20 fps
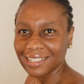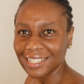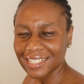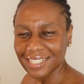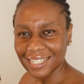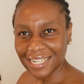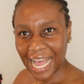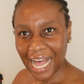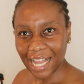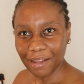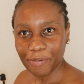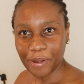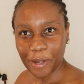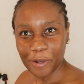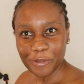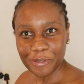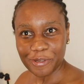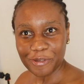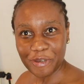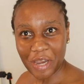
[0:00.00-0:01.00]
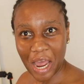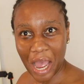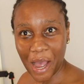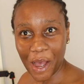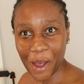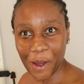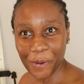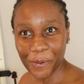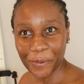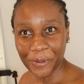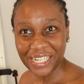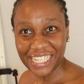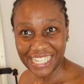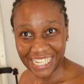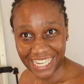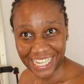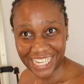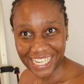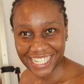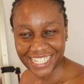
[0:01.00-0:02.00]
Is it elbows? No,
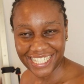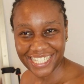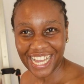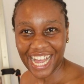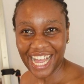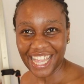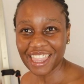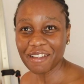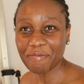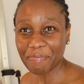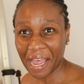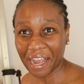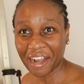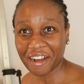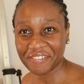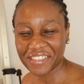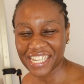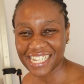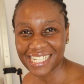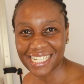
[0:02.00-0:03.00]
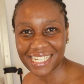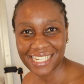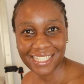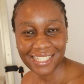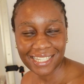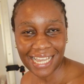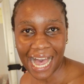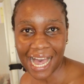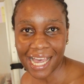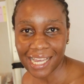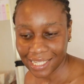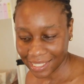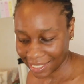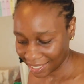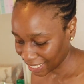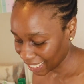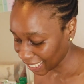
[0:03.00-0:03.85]
knees. The back of the knees, guys.